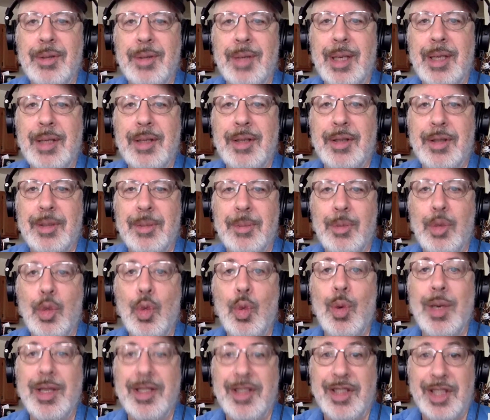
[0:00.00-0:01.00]
writes
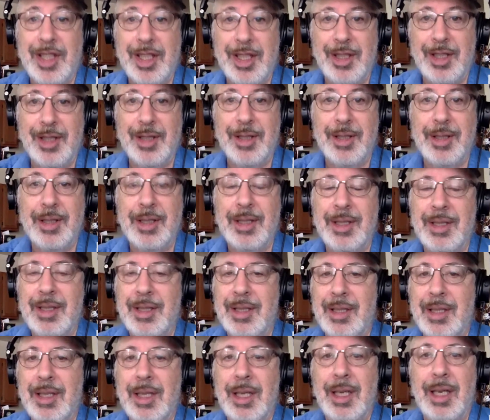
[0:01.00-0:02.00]
them once a year.
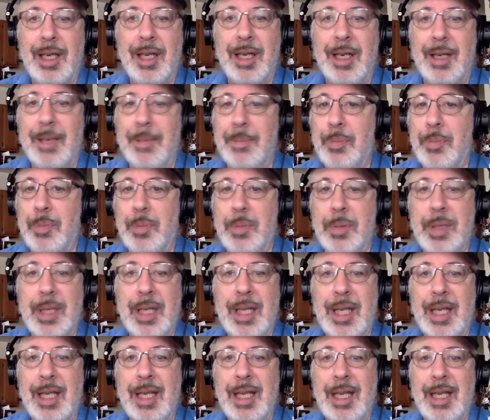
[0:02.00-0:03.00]
Um,
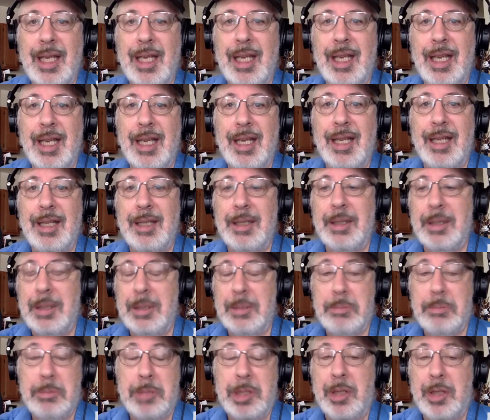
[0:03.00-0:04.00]

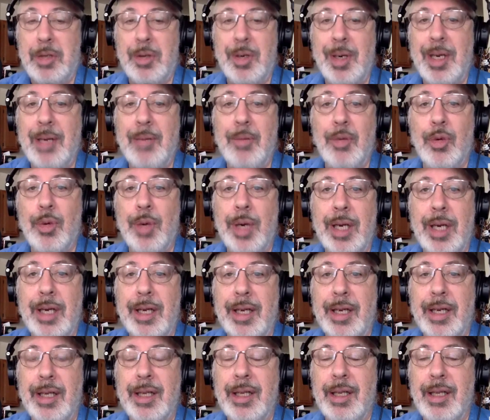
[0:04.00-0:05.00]
and incredible
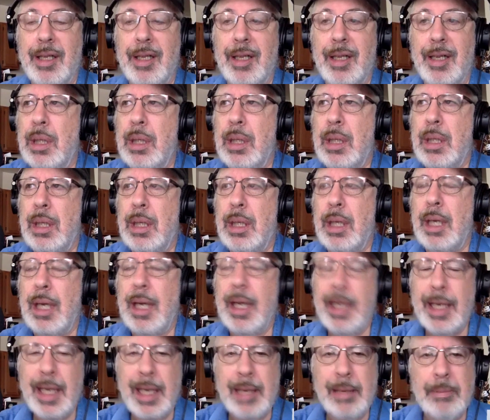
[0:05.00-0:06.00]
writing.
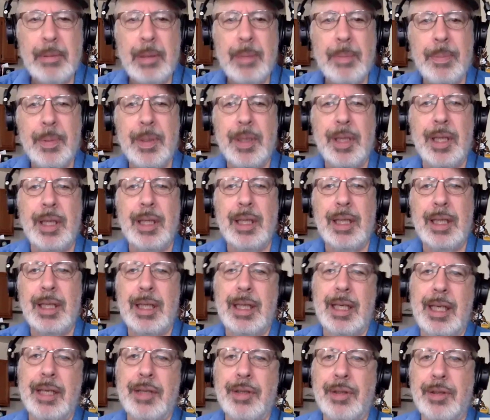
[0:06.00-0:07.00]
I came up with a
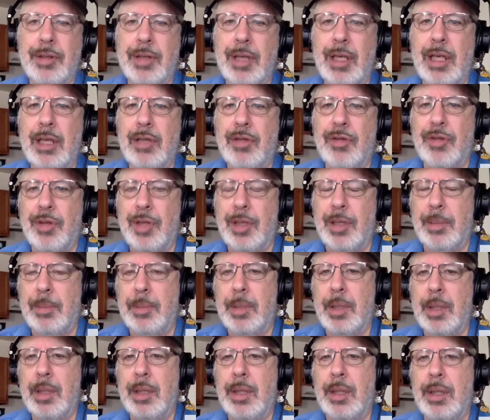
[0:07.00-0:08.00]
little exercise for
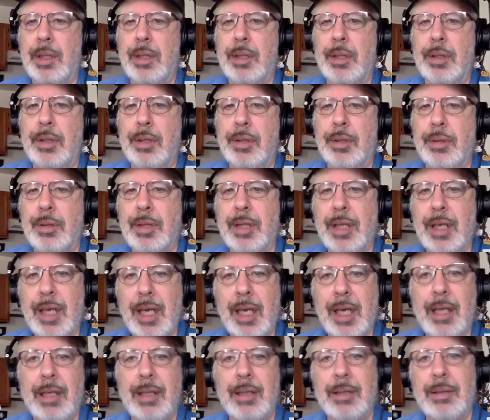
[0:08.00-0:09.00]
him to
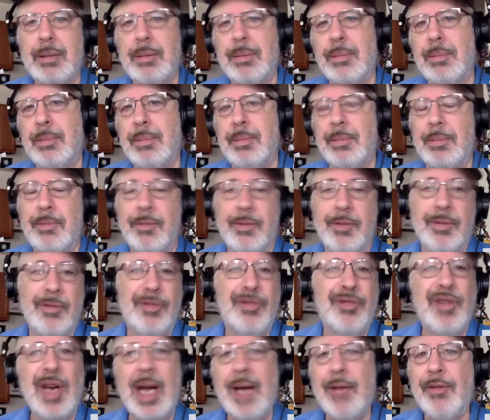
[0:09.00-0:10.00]
get
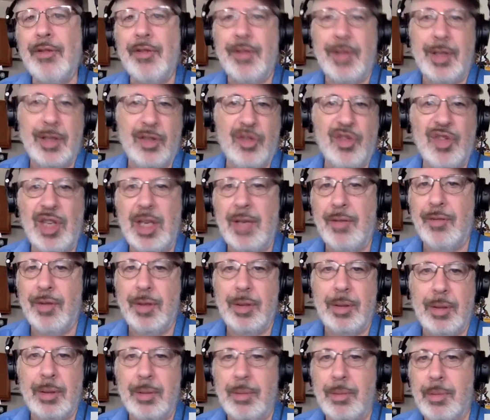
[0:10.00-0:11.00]
five of his
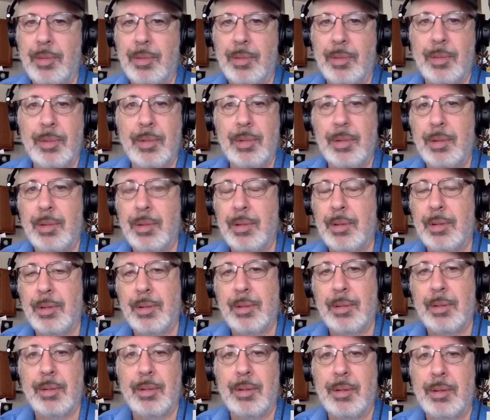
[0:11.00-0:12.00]
favorite
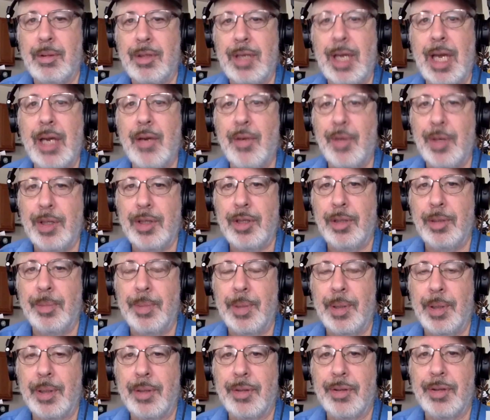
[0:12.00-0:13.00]
Jack
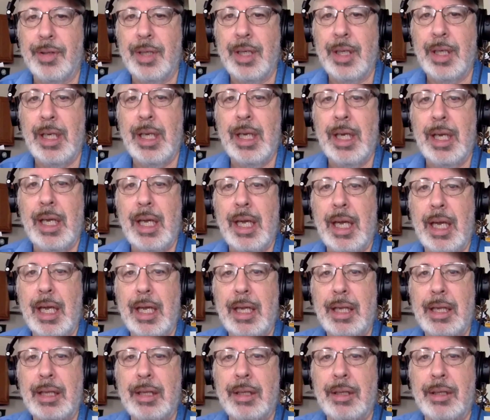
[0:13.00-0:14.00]
Reacher books
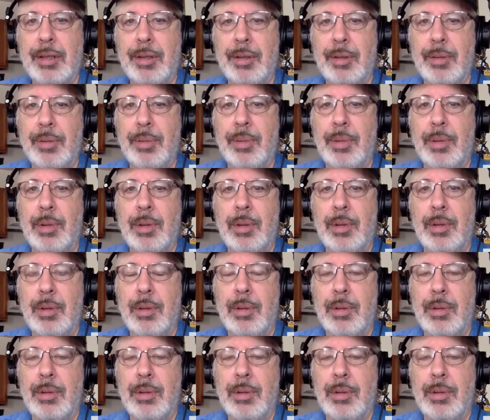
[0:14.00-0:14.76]
and to